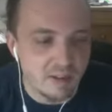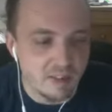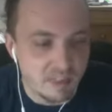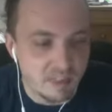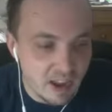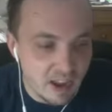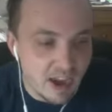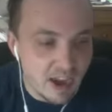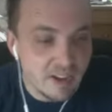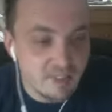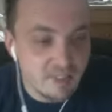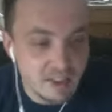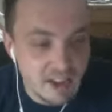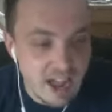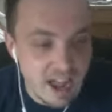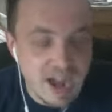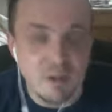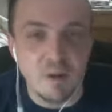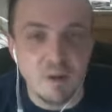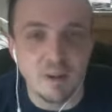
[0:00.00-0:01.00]
kind of like
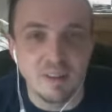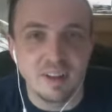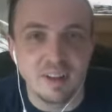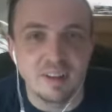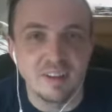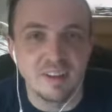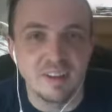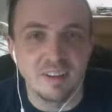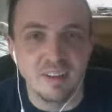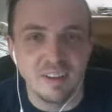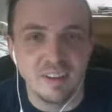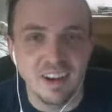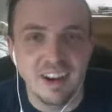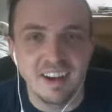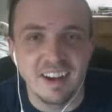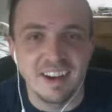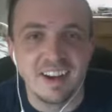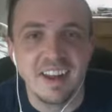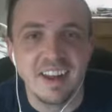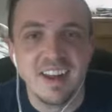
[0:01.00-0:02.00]
how our lists are
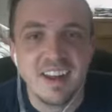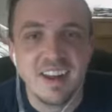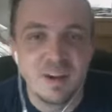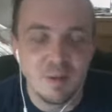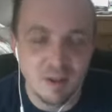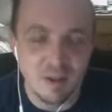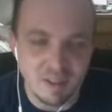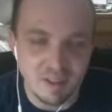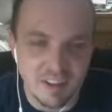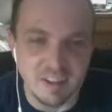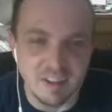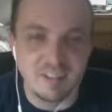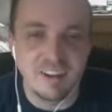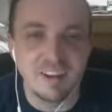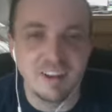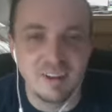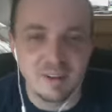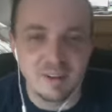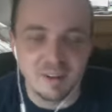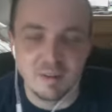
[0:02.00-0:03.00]
created. Whereas like you
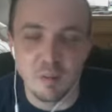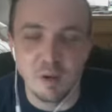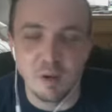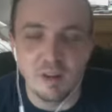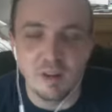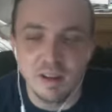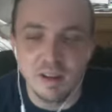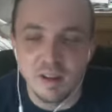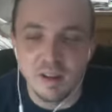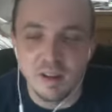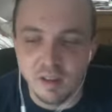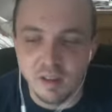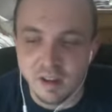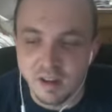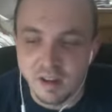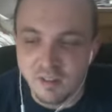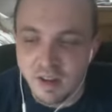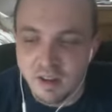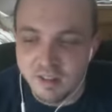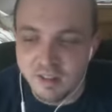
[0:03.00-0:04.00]
said, yours is more clinical. And
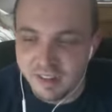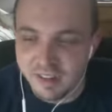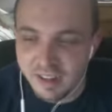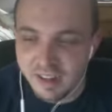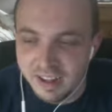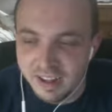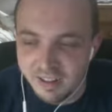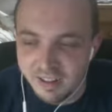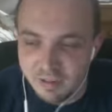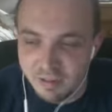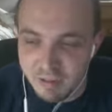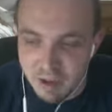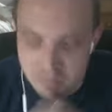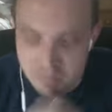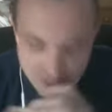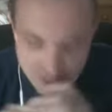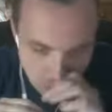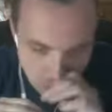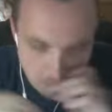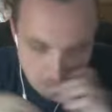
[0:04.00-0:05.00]
if I just think even about
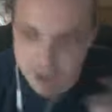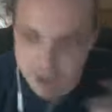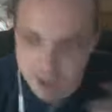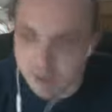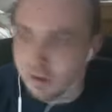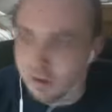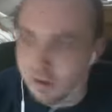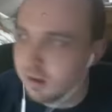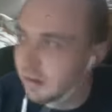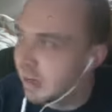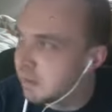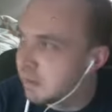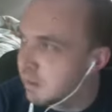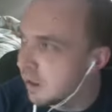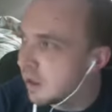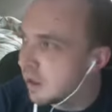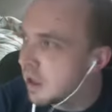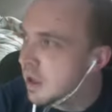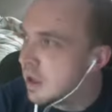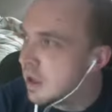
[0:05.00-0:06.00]
my own parents, I'd be
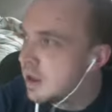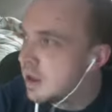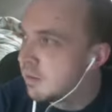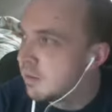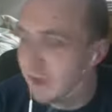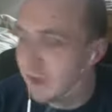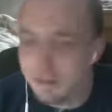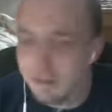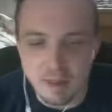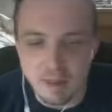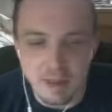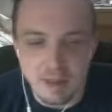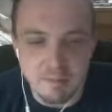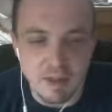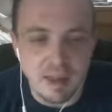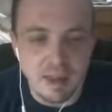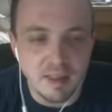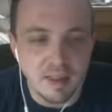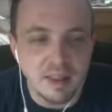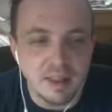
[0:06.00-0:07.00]
yeah, but
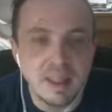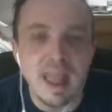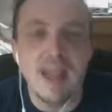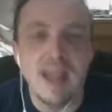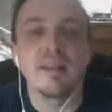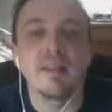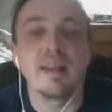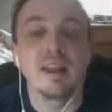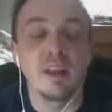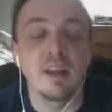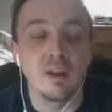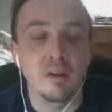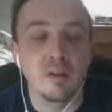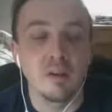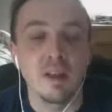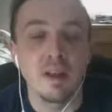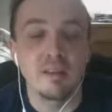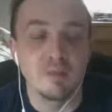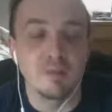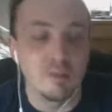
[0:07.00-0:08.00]
like your
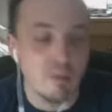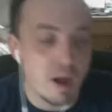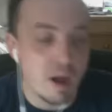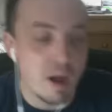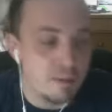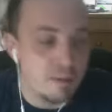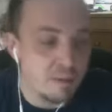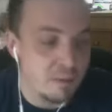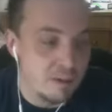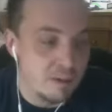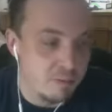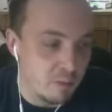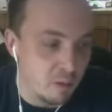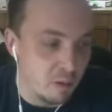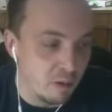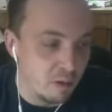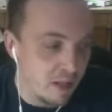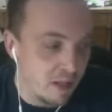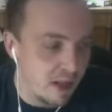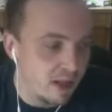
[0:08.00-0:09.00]
list would probably be
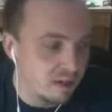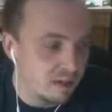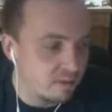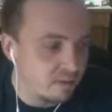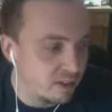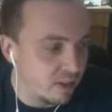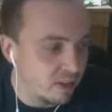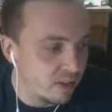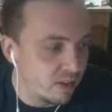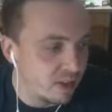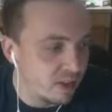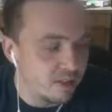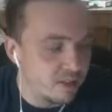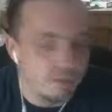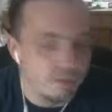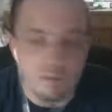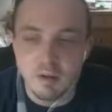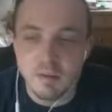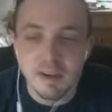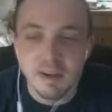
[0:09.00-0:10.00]
more like something like
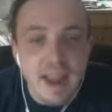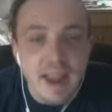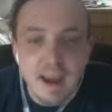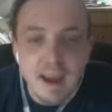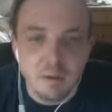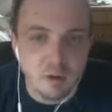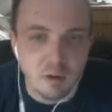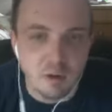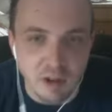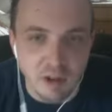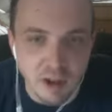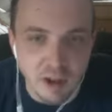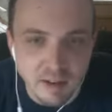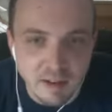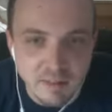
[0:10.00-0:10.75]
what my dad would create.